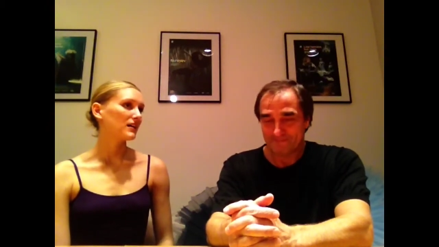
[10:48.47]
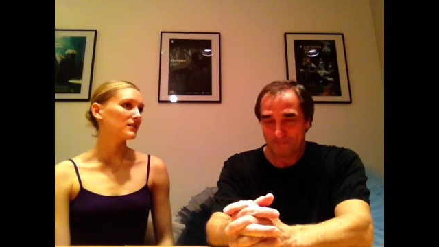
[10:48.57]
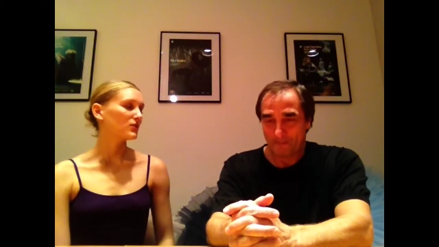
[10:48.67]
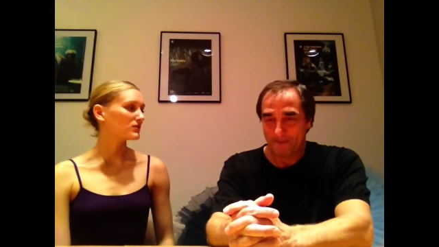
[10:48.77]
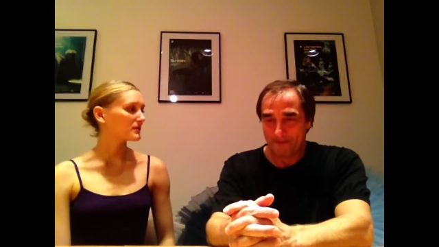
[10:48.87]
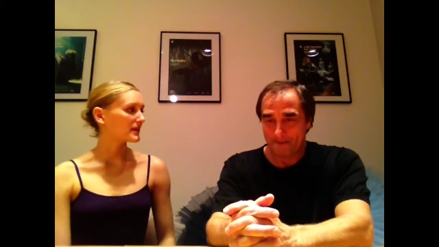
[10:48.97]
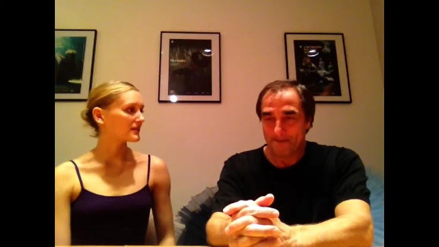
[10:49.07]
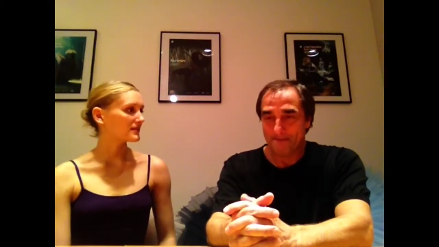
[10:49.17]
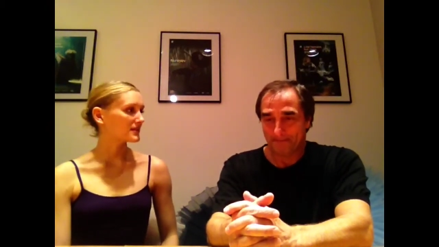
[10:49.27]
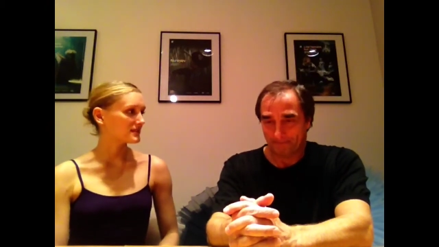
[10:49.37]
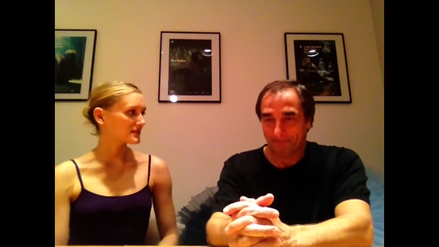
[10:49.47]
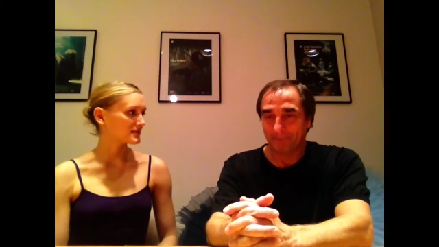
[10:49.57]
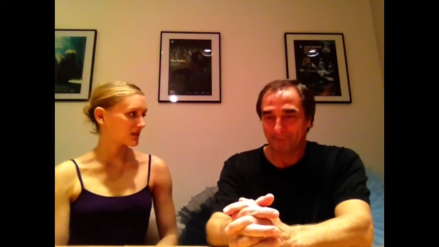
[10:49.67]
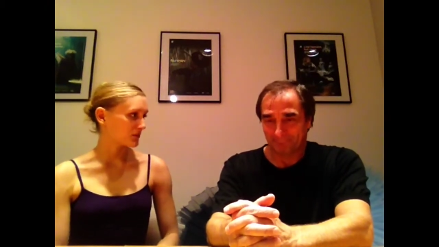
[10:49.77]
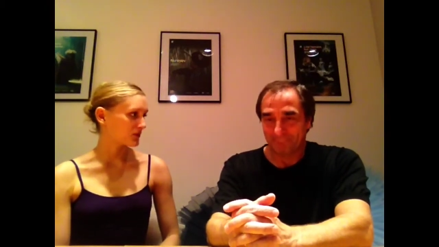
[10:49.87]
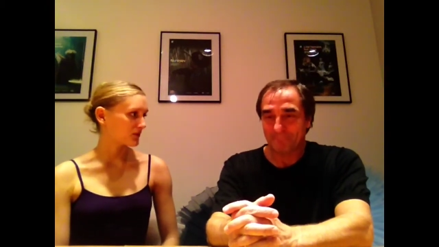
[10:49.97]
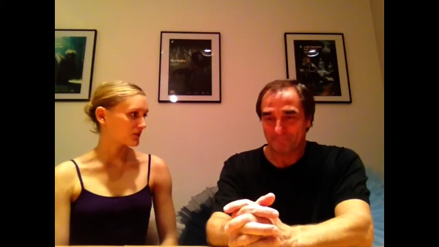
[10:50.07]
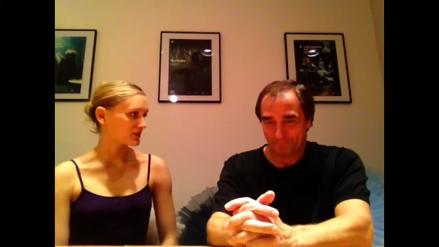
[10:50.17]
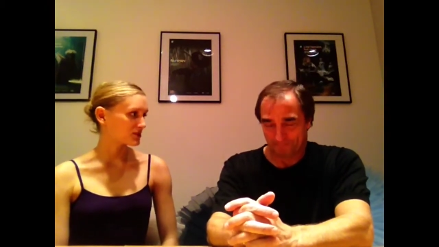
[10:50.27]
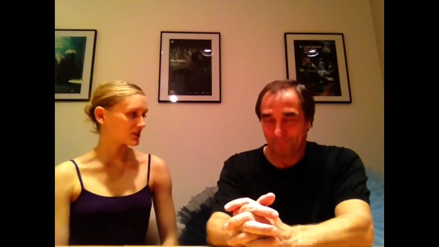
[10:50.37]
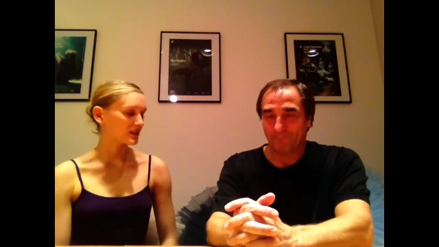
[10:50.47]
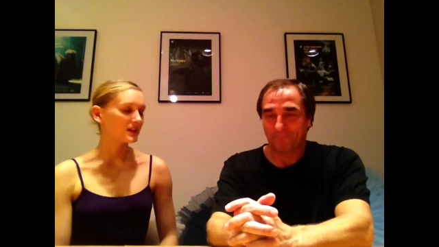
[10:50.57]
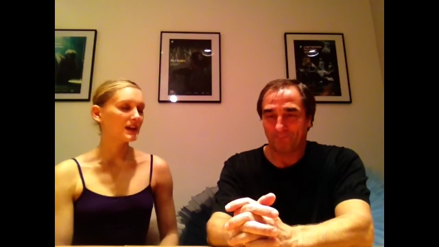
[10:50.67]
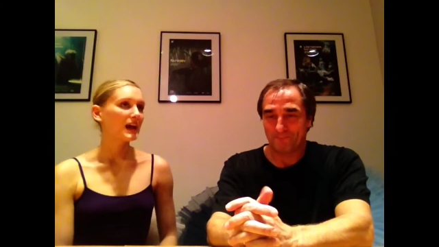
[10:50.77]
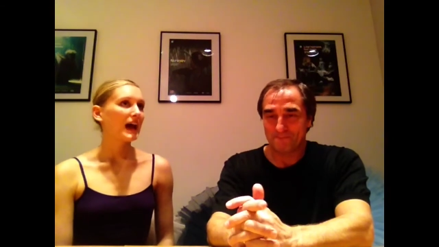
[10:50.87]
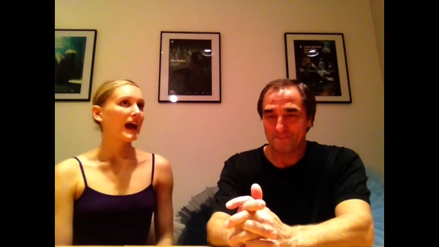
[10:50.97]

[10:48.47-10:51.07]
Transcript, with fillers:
Speaker 1: uh, the gold medal at Istanbul competition. Mm-hmm.